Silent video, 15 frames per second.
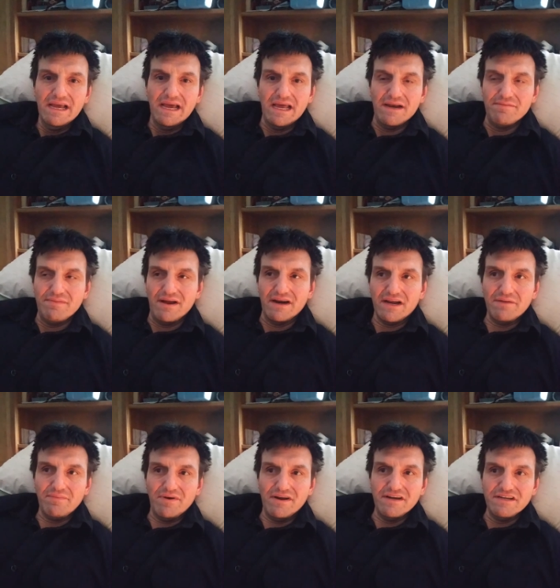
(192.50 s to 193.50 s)
and about a
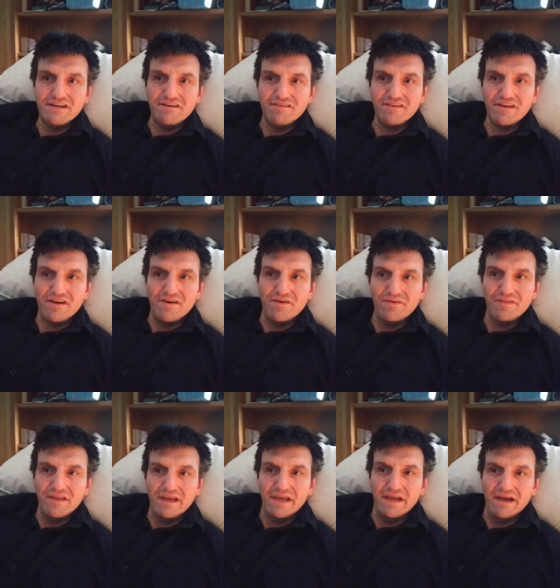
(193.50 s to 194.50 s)
couple hundred years ago,
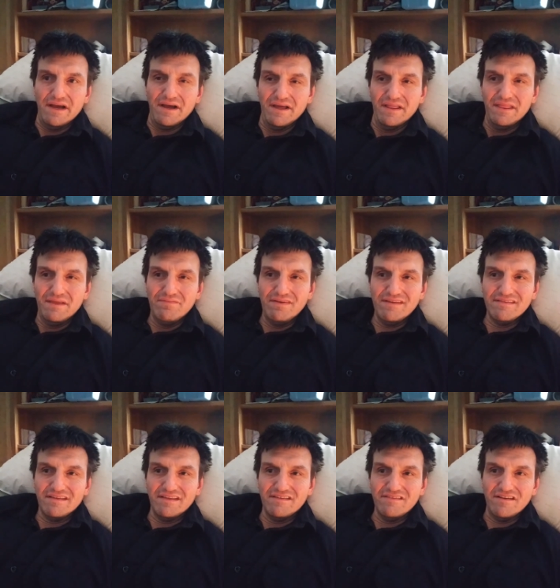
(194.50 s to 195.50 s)
they uh, they
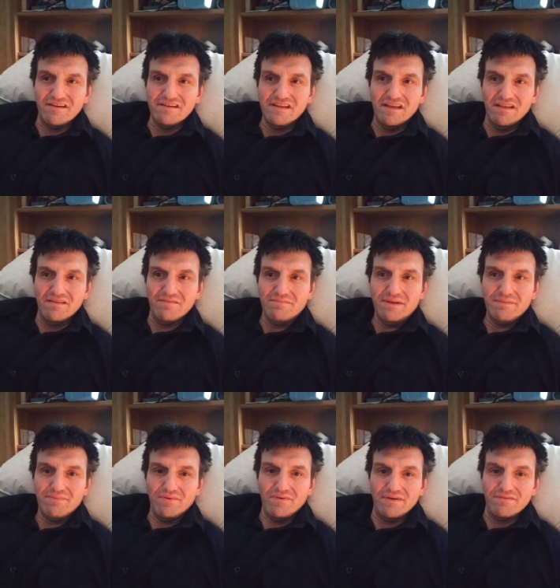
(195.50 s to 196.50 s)
basically started killing
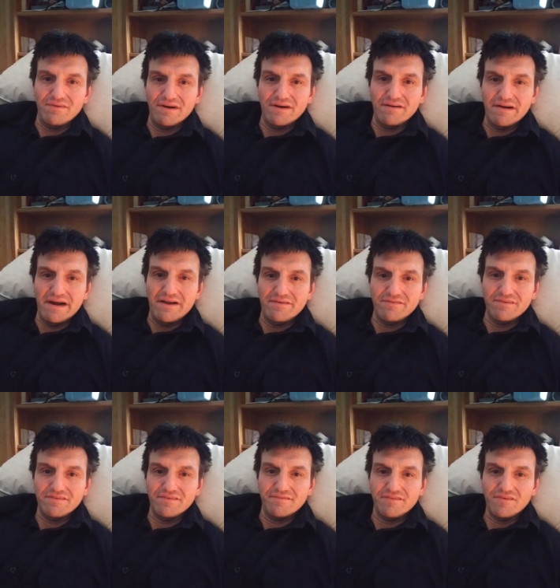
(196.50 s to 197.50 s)
people and running around with
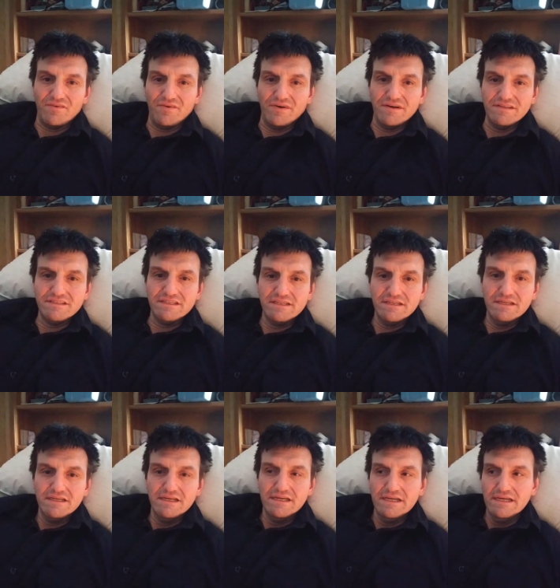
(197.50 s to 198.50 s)
some swords
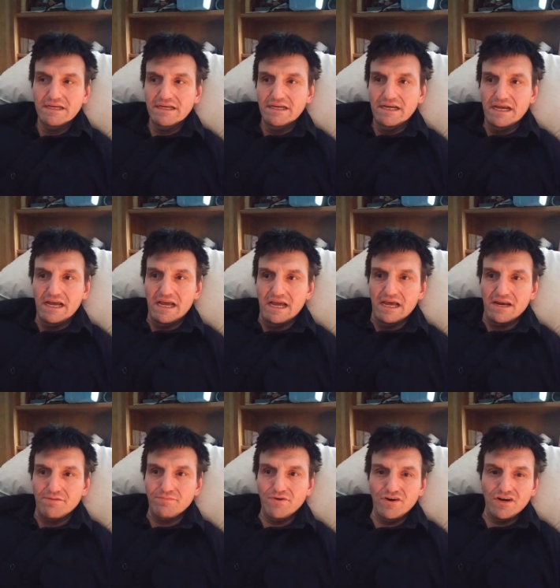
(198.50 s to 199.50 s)
and a
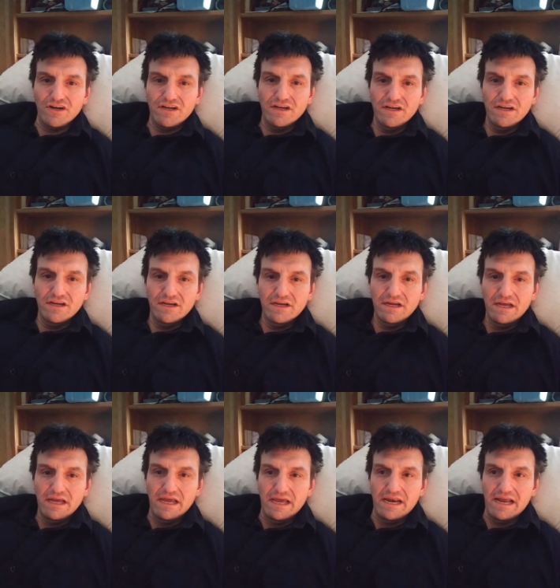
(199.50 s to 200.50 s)
book,
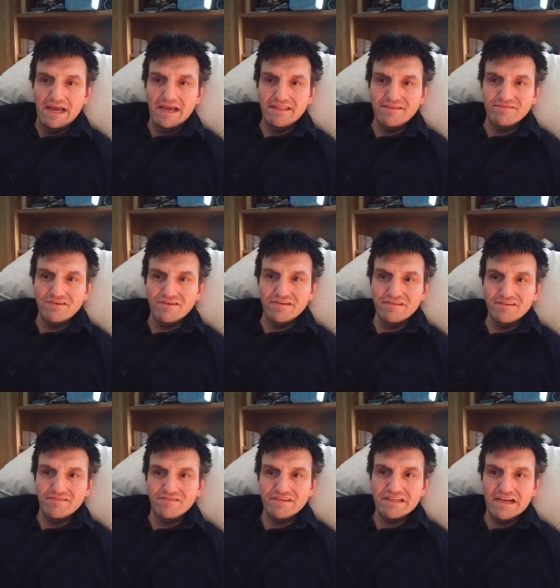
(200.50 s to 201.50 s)
and I had them doing
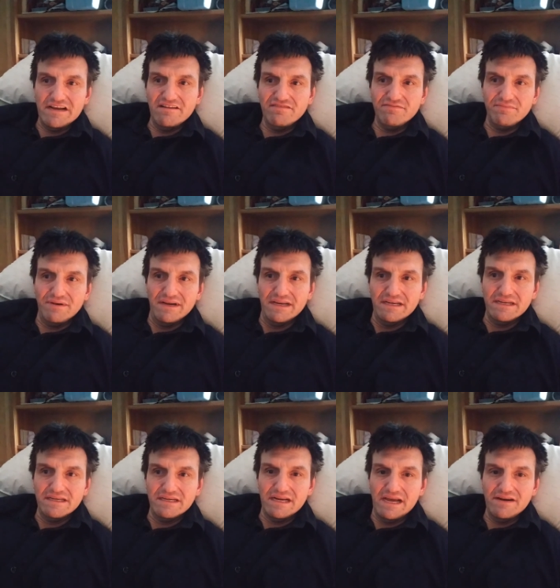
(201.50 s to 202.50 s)
some stuff, but
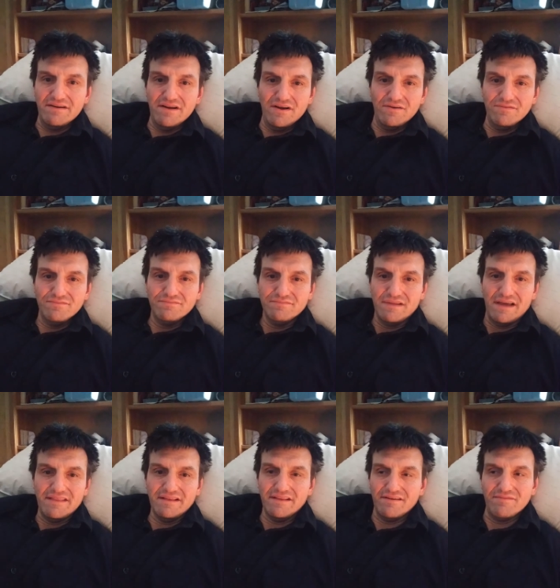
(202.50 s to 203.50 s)
I don't know. I
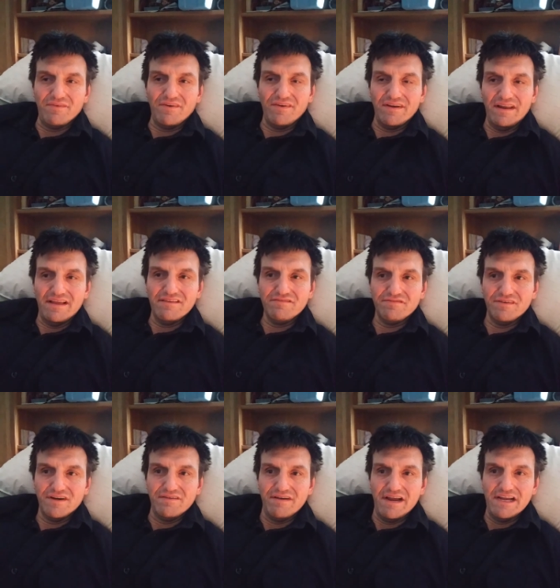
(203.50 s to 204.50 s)
think they were more or less
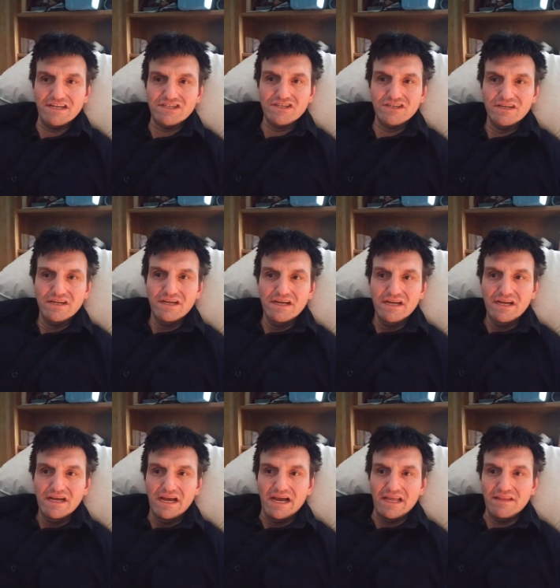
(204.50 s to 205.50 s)
free range.
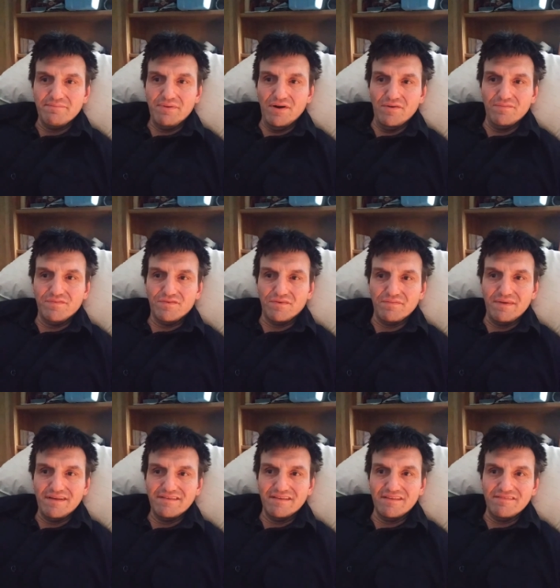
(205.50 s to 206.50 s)
And the popes were
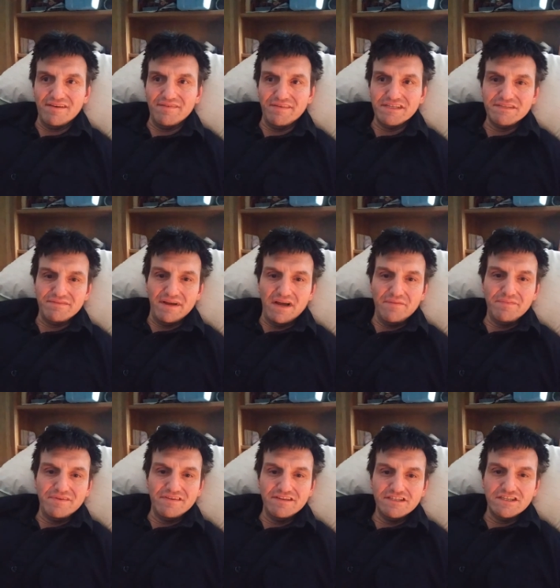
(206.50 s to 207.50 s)
basically very much in my
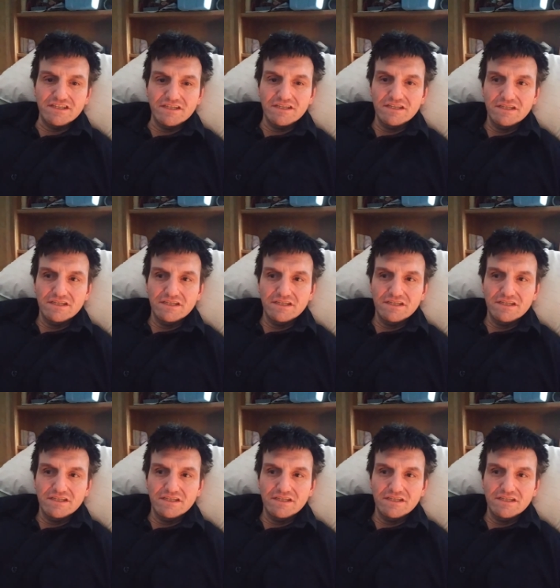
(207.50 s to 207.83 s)
opposition.